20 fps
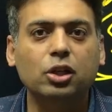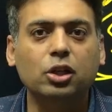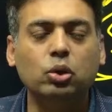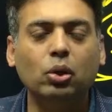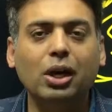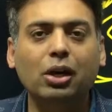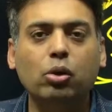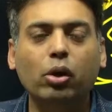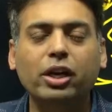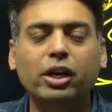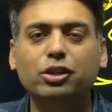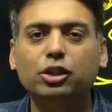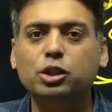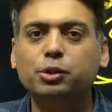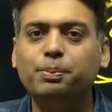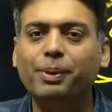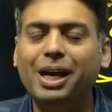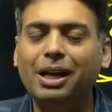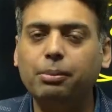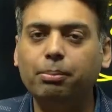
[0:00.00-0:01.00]
You are going to
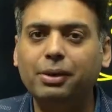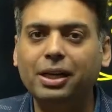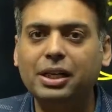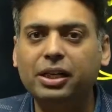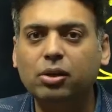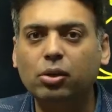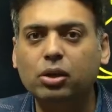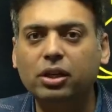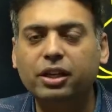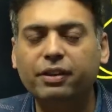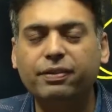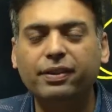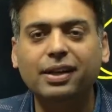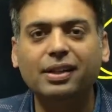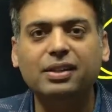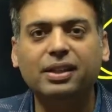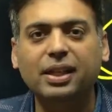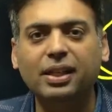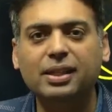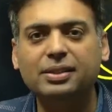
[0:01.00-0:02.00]
spend money on
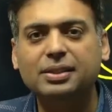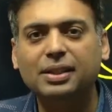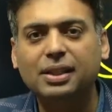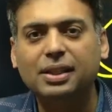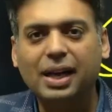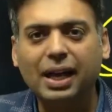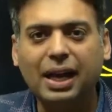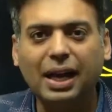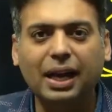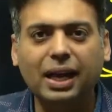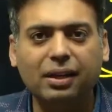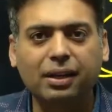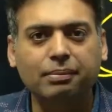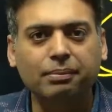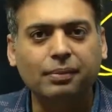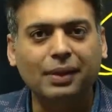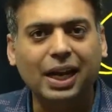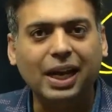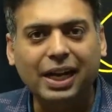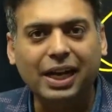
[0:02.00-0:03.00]
different things, and
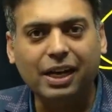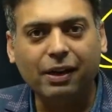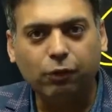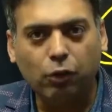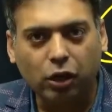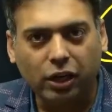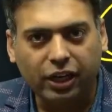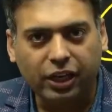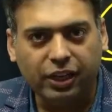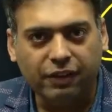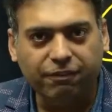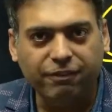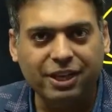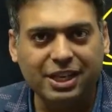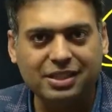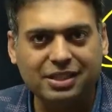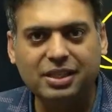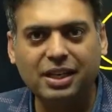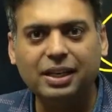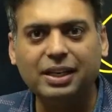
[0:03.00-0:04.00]
I have already
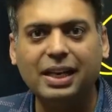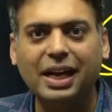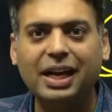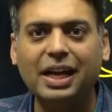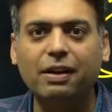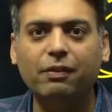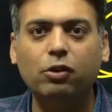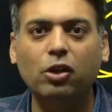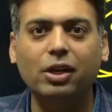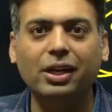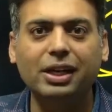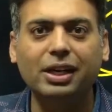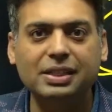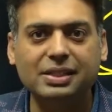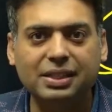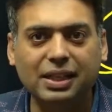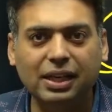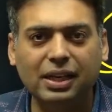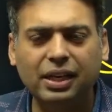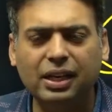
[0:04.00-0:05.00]
faced it, I have already
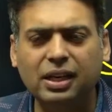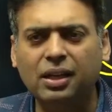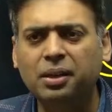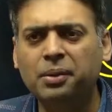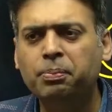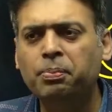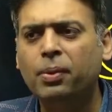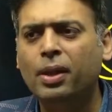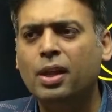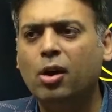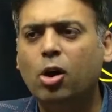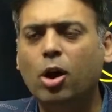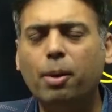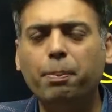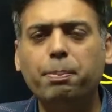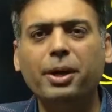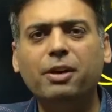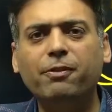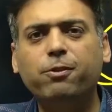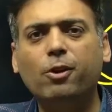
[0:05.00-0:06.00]
seen it,
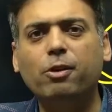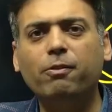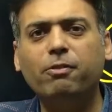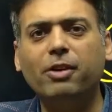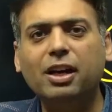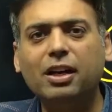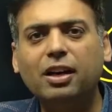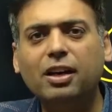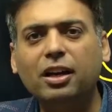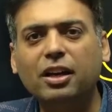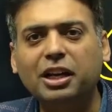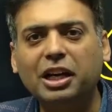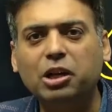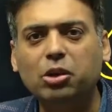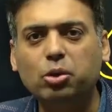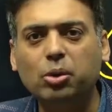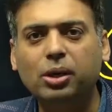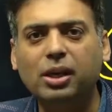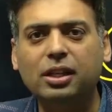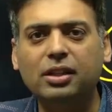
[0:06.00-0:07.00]
hopping from one
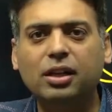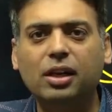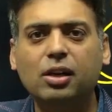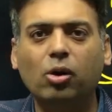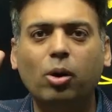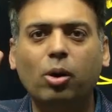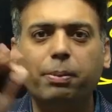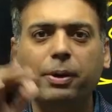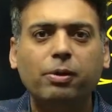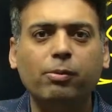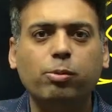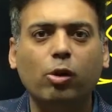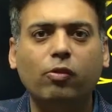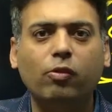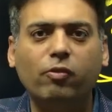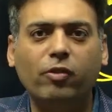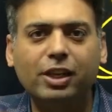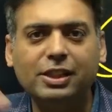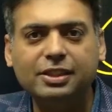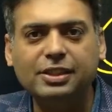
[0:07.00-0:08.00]
country to another, hopping
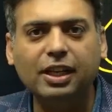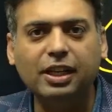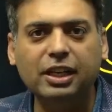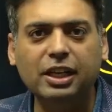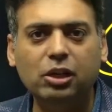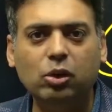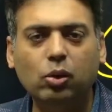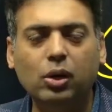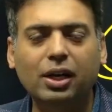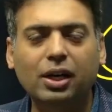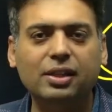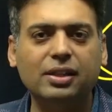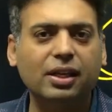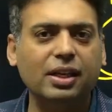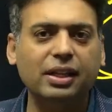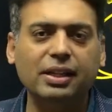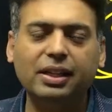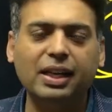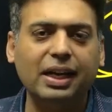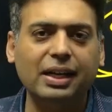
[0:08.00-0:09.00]
from one city to
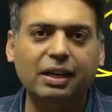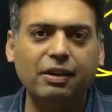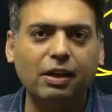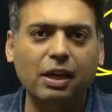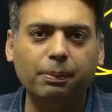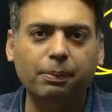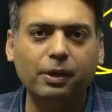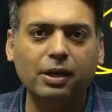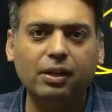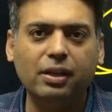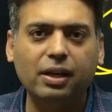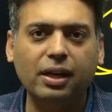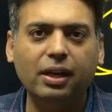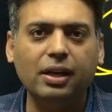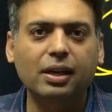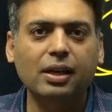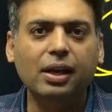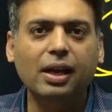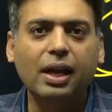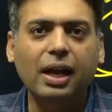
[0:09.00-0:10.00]
another in that developed
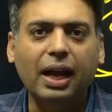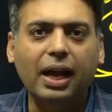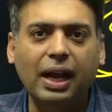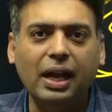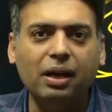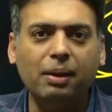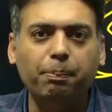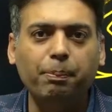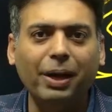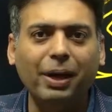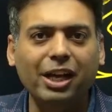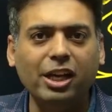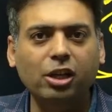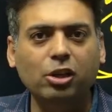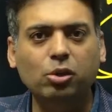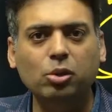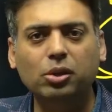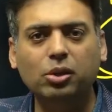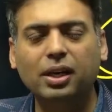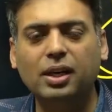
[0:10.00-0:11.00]
country, and
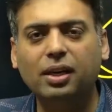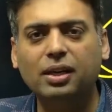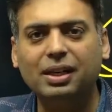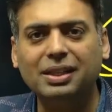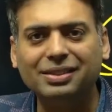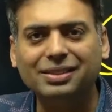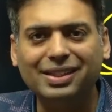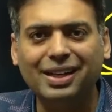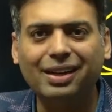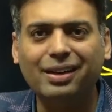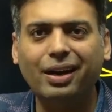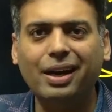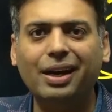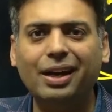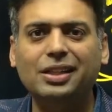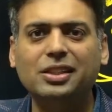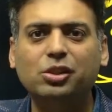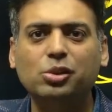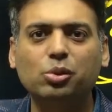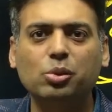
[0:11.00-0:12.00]
paying to the
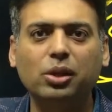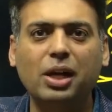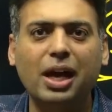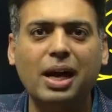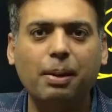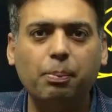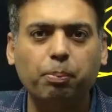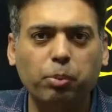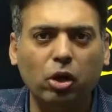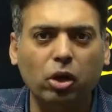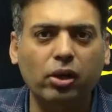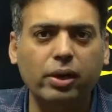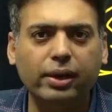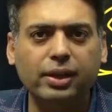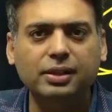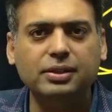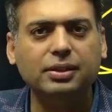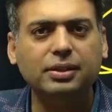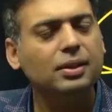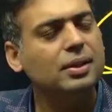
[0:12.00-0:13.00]
consultants, to the
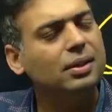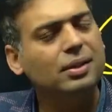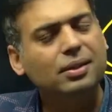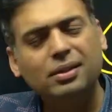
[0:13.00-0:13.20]
employers.